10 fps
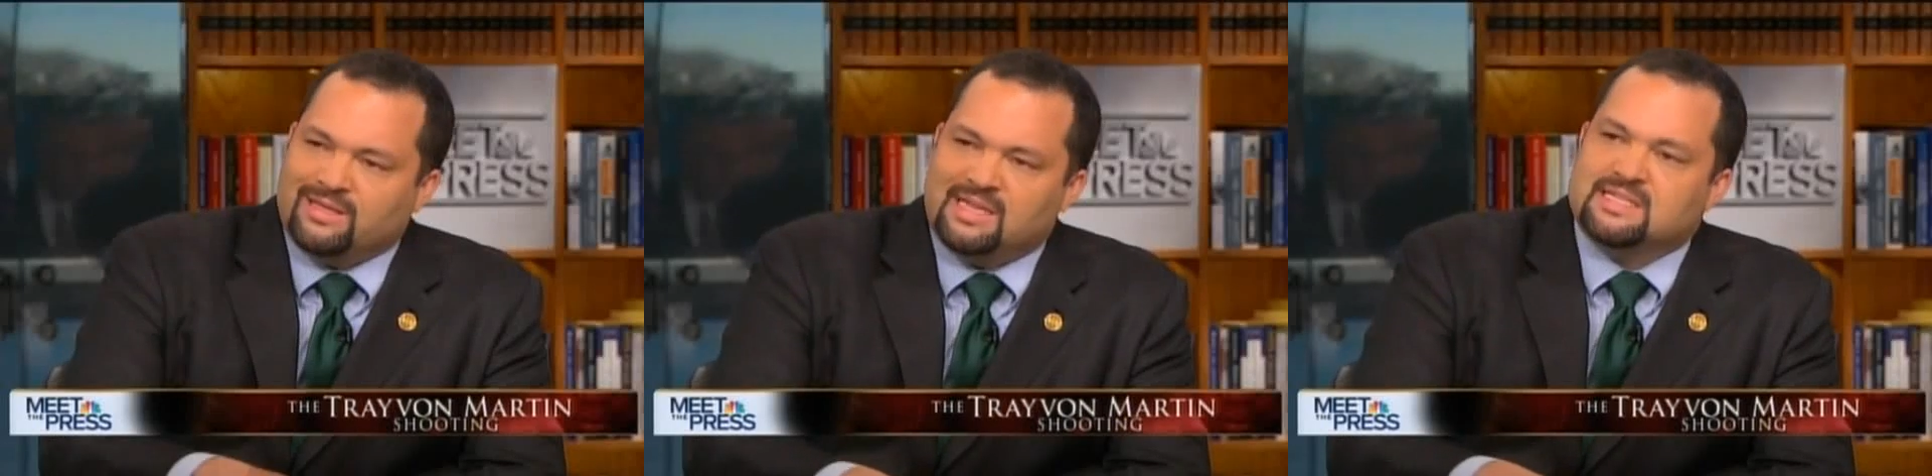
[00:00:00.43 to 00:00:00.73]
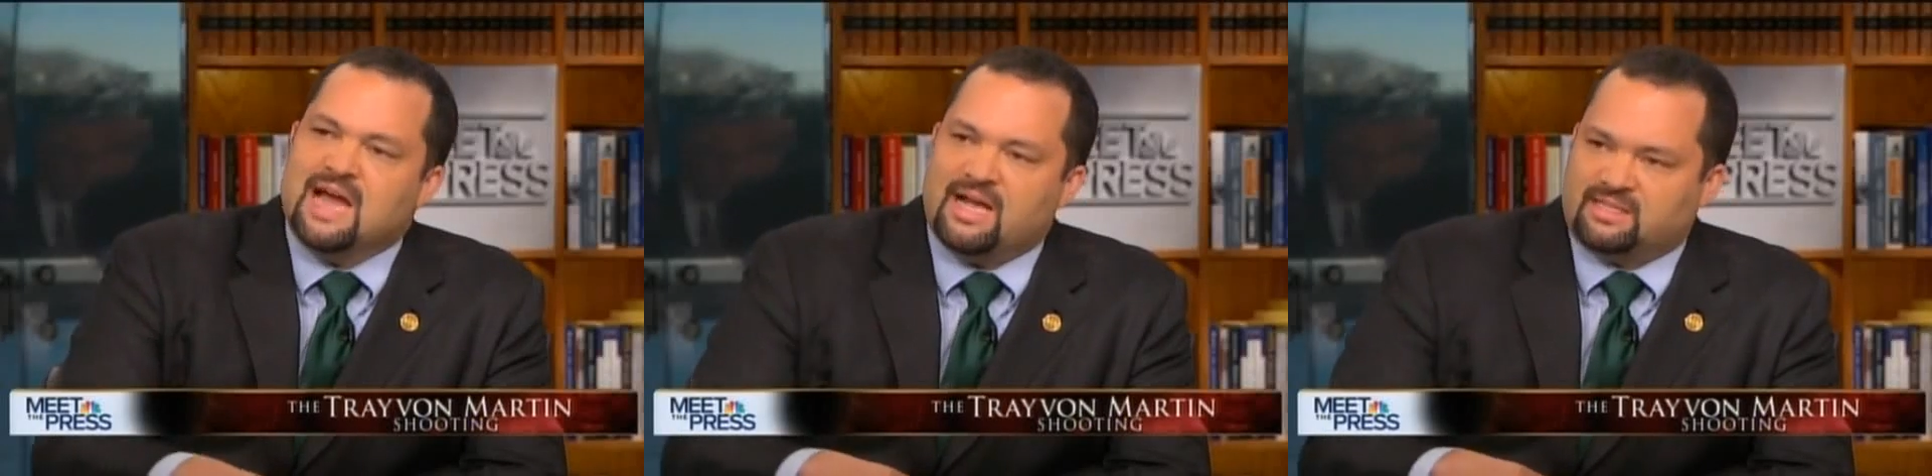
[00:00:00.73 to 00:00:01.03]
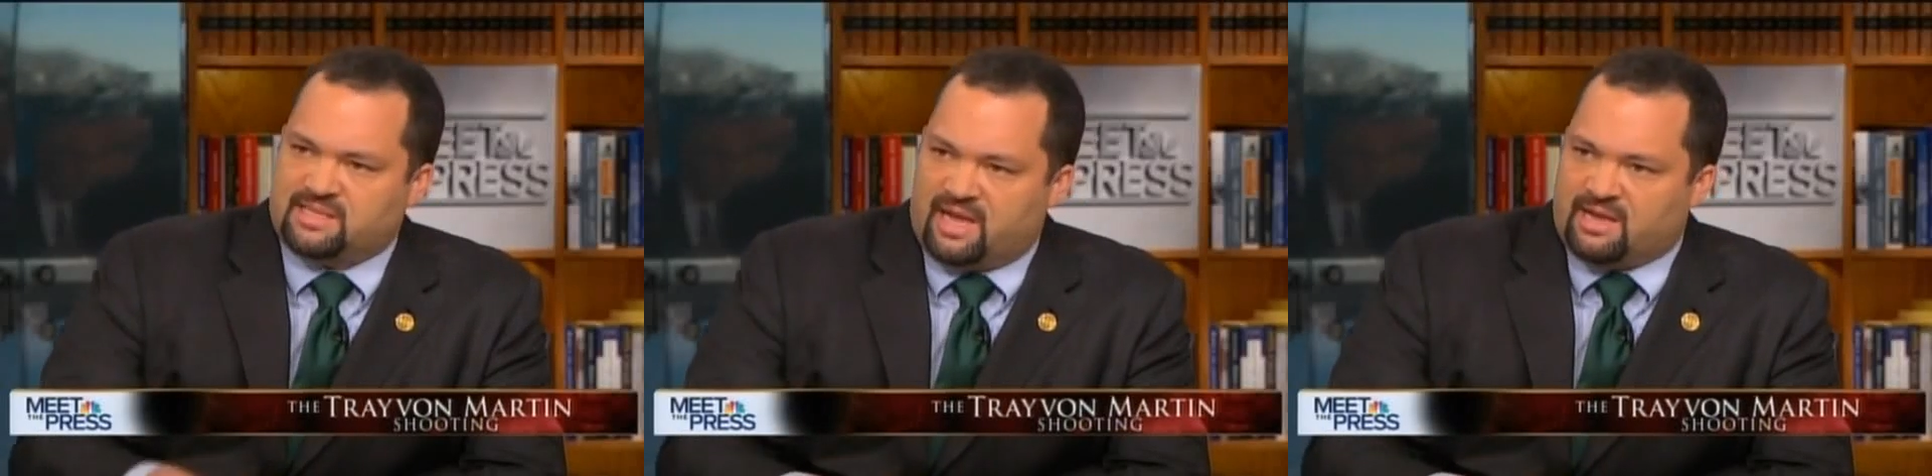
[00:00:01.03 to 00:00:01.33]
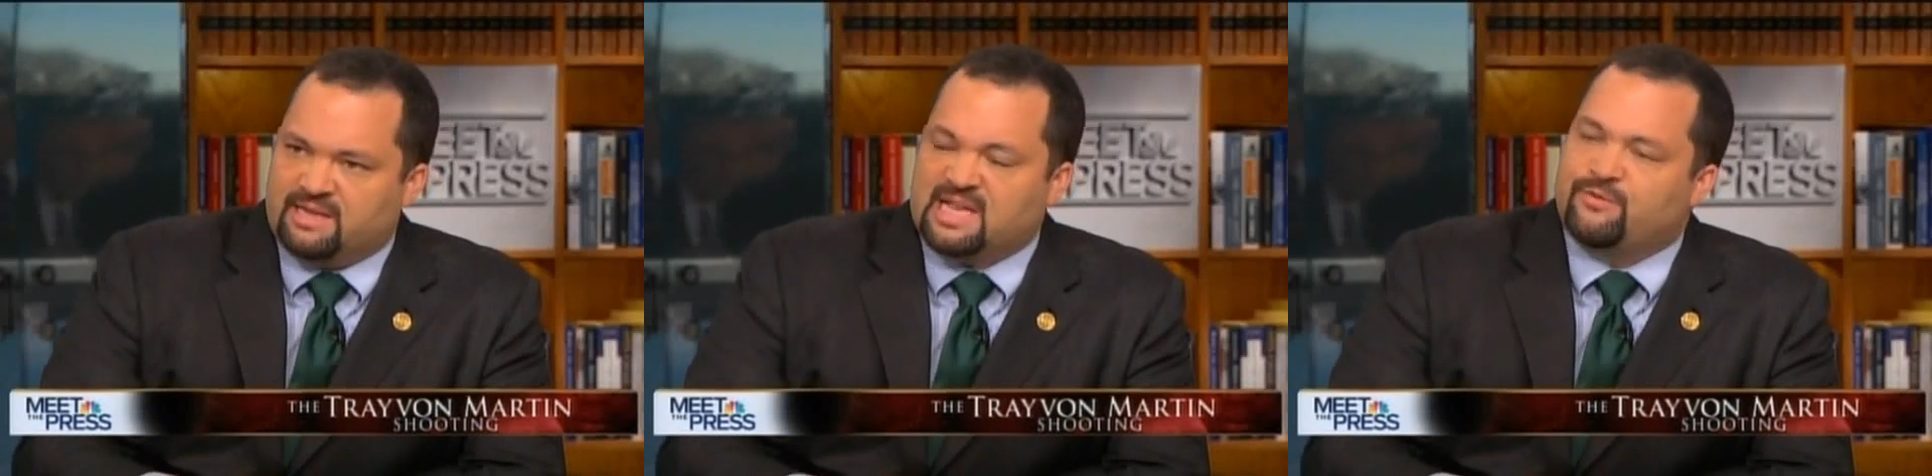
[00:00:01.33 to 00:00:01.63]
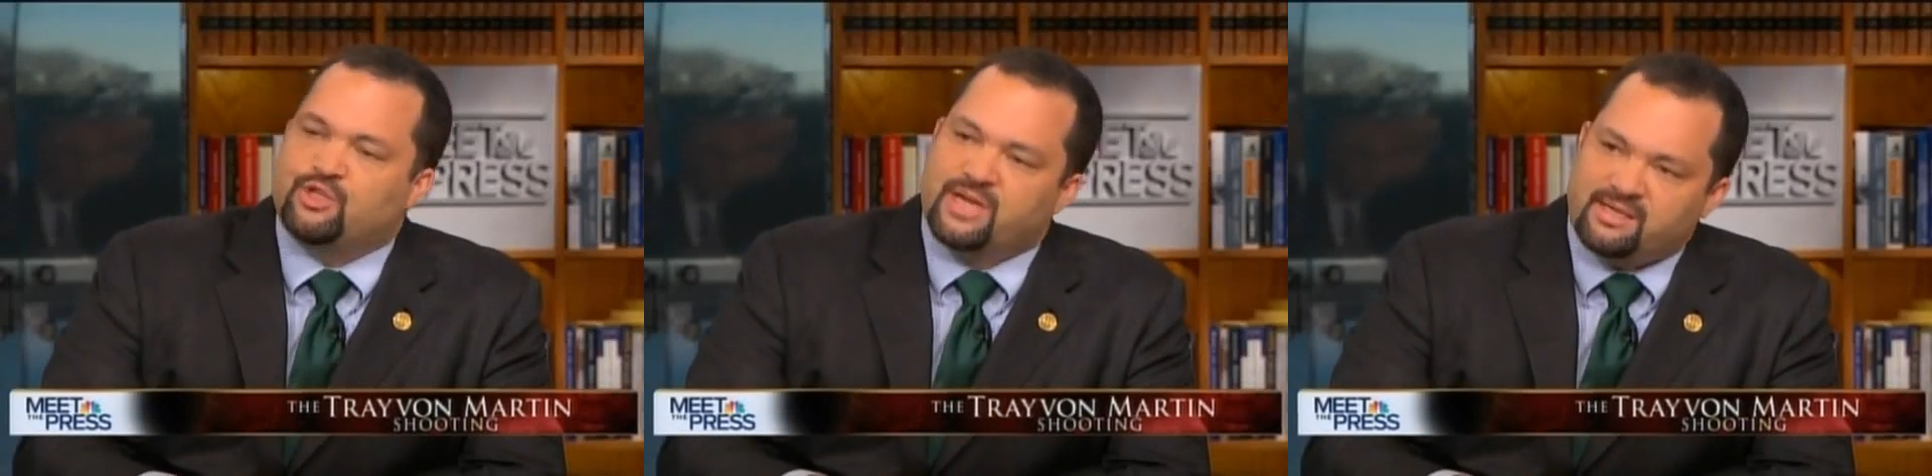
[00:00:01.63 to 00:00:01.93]
What it does not say
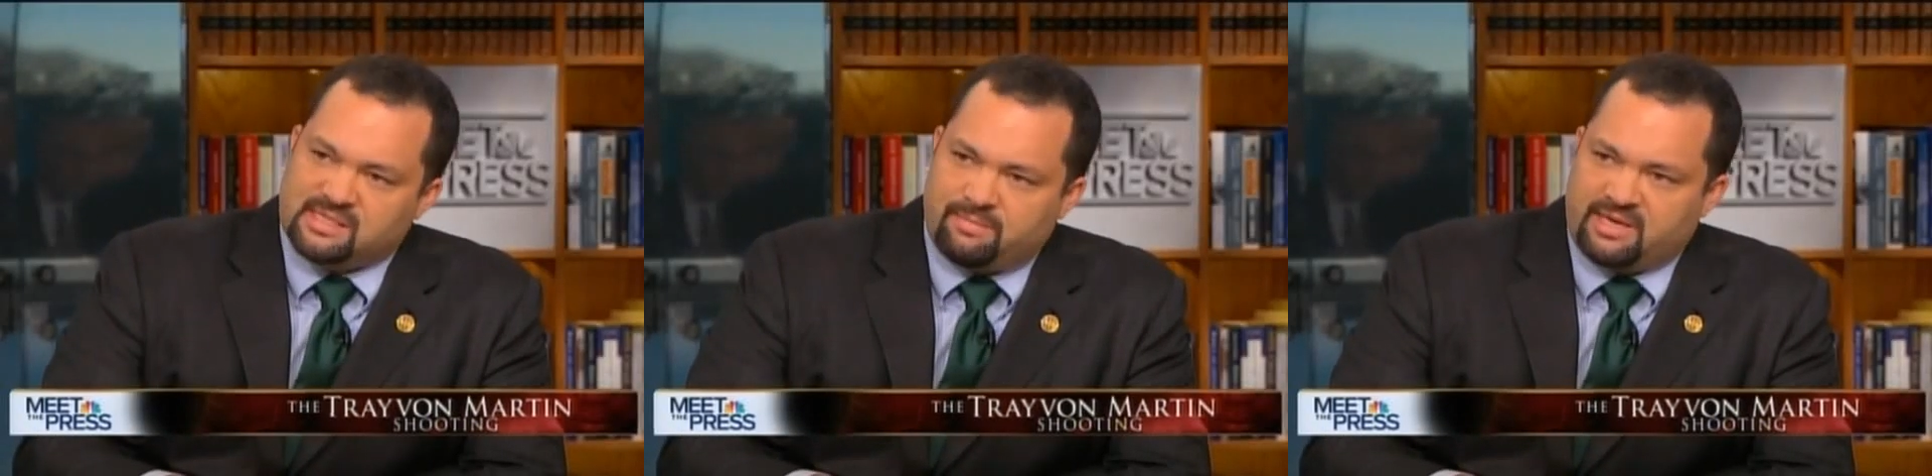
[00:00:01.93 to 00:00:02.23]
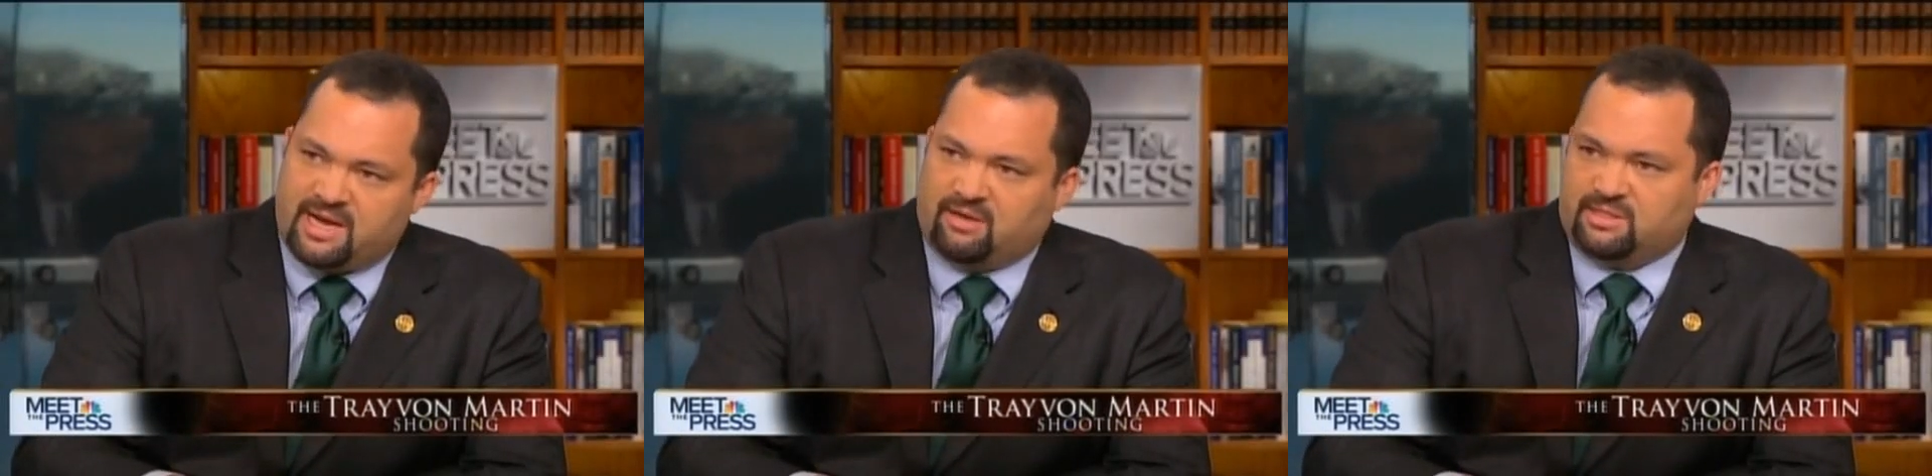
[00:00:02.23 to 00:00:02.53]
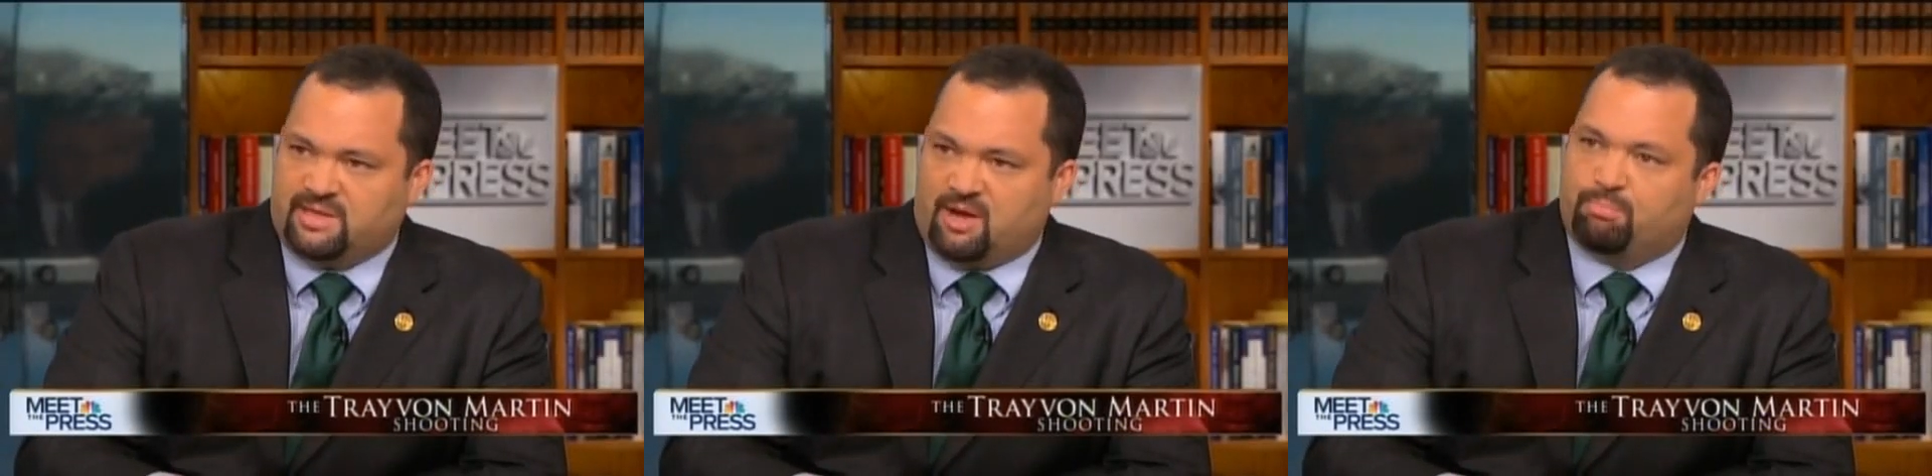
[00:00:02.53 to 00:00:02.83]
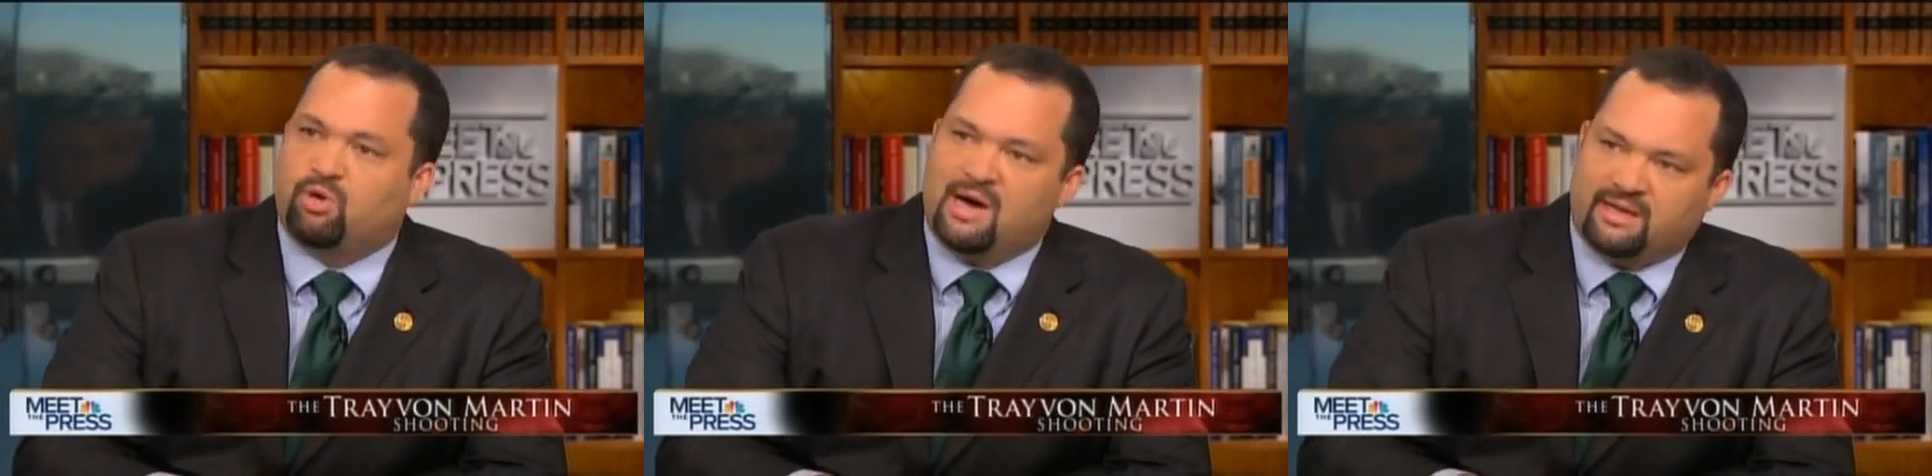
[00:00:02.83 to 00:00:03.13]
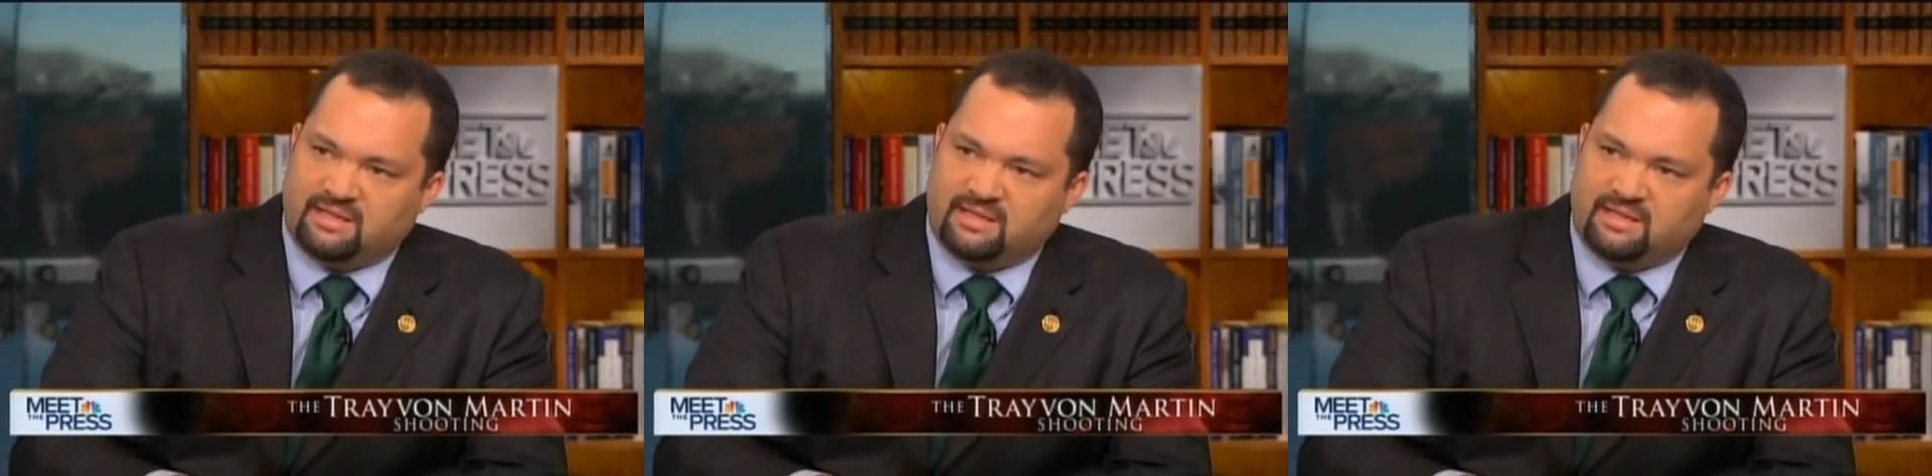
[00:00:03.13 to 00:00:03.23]
is that if you chase somebody else down,